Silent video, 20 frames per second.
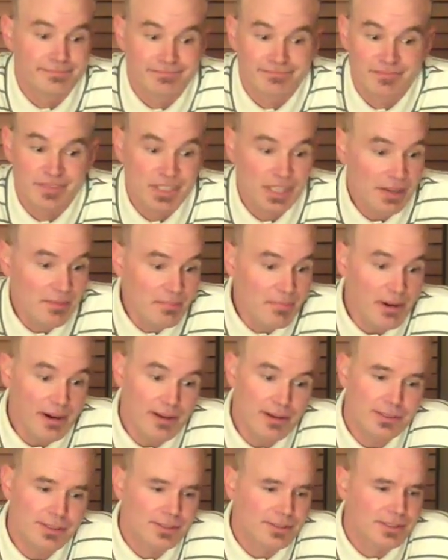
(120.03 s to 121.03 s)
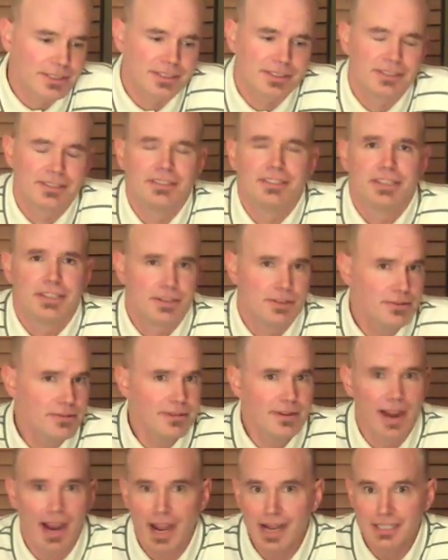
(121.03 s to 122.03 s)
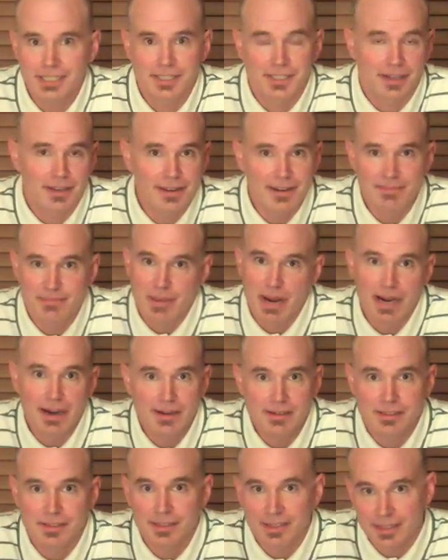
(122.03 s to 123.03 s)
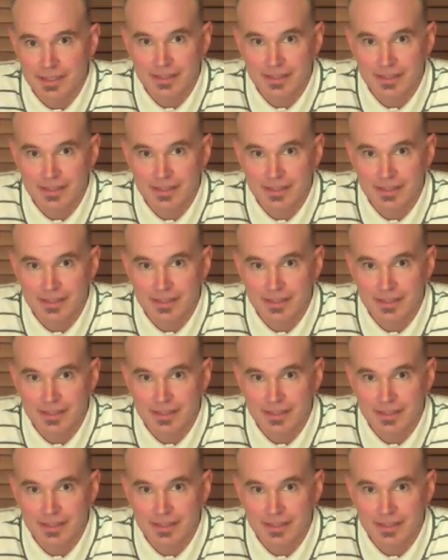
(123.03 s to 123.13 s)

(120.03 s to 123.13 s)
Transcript: some parts are just too gosh darn embarrassing to